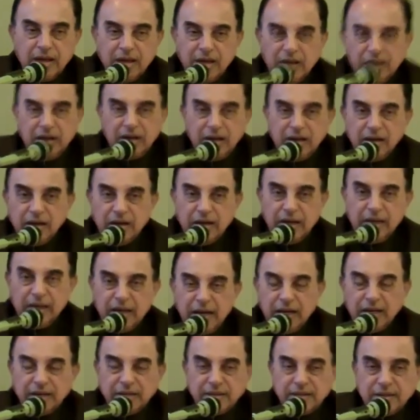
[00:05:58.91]

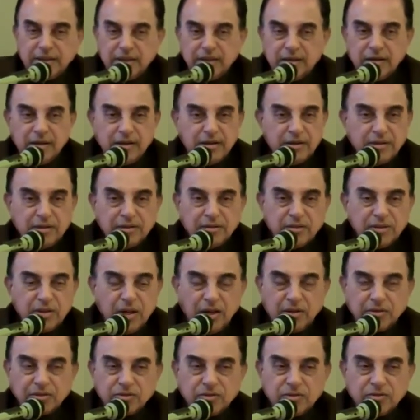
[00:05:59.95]
and
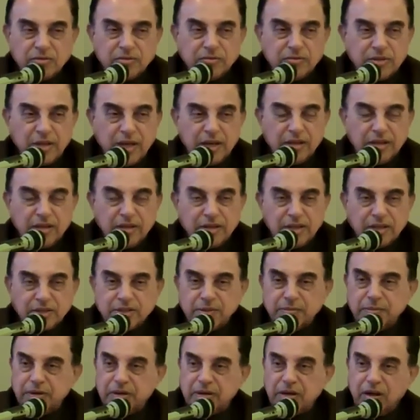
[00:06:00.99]
not to
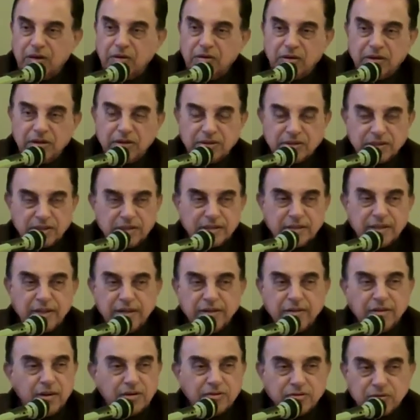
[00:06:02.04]
Narasimha Rao, and
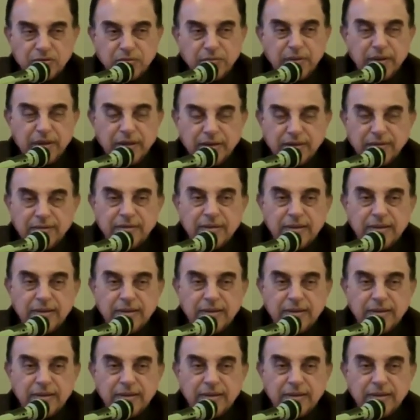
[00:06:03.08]
certainly not to me.